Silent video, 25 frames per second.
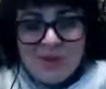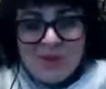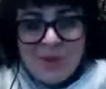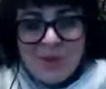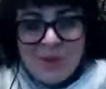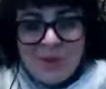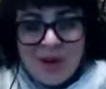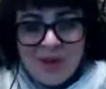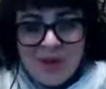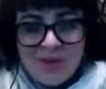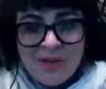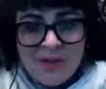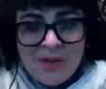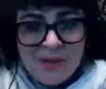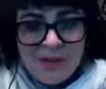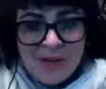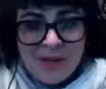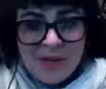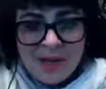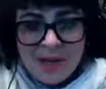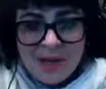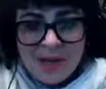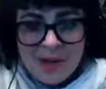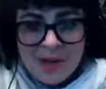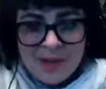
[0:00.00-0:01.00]
much for
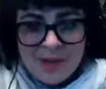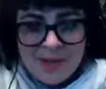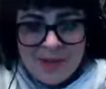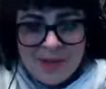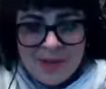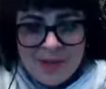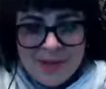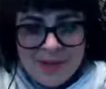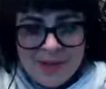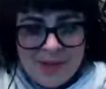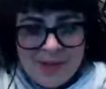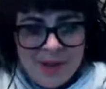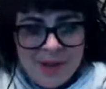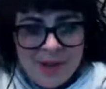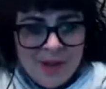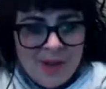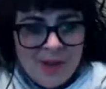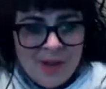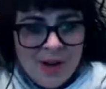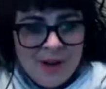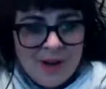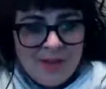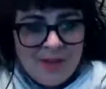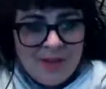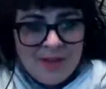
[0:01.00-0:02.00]
being here with us today,
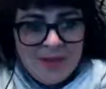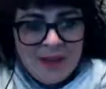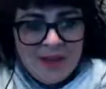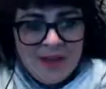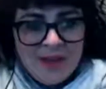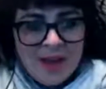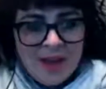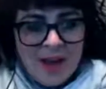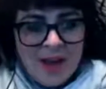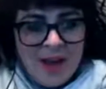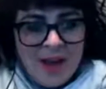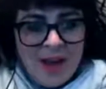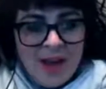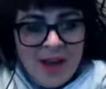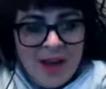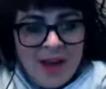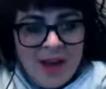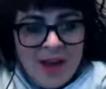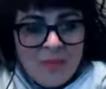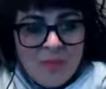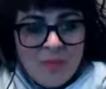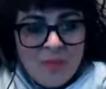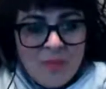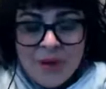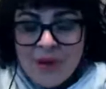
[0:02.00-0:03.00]
Jonathan.
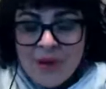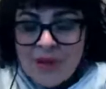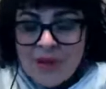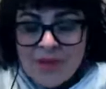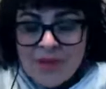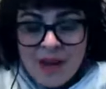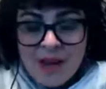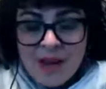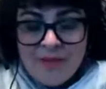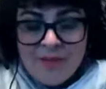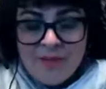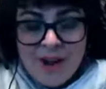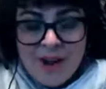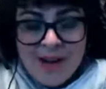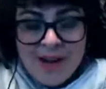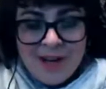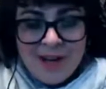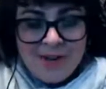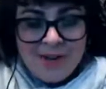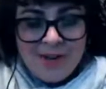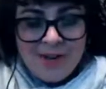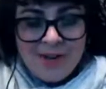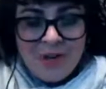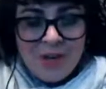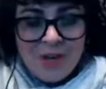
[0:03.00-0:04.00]
We're going to dive right
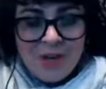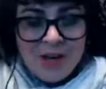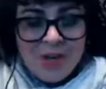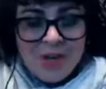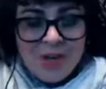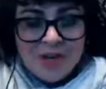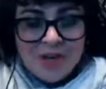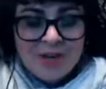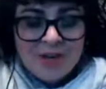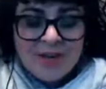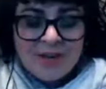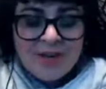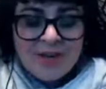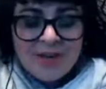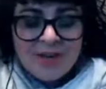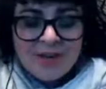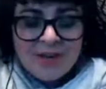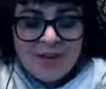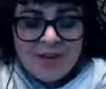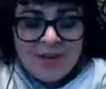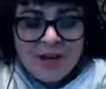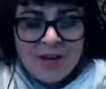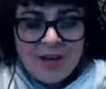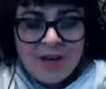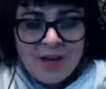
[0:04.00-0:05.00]
into the questions.
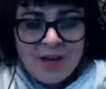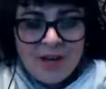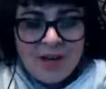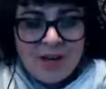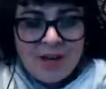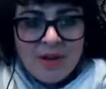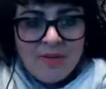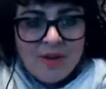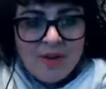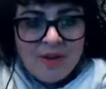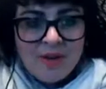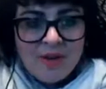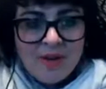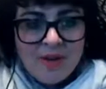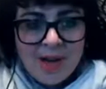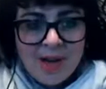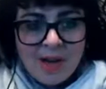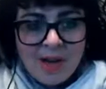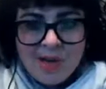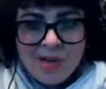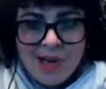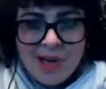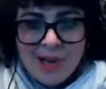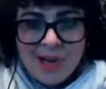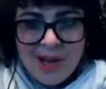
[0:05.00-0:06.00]
Can you give us a
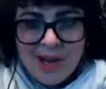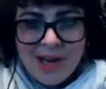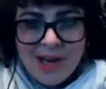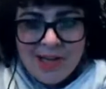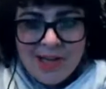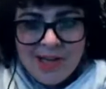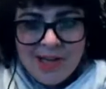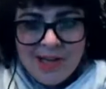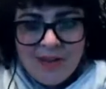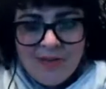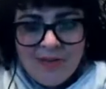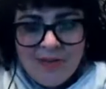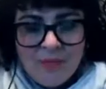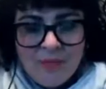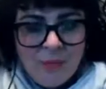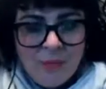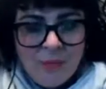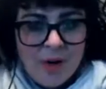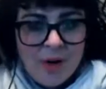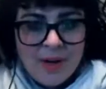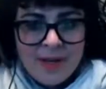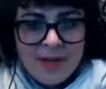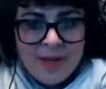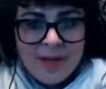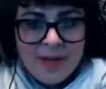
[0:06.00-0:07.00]
nutshell idea of
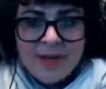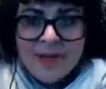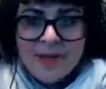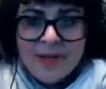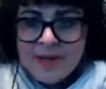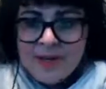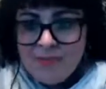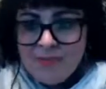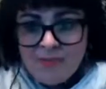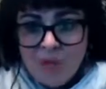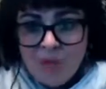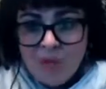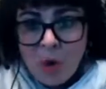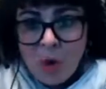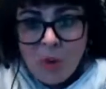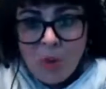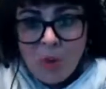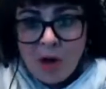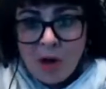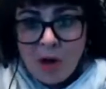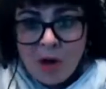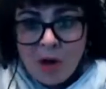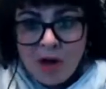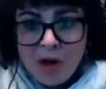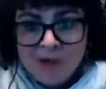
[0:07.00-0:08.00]
what is
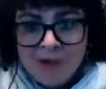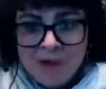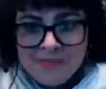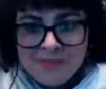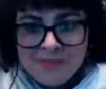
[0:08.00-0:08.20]
OER?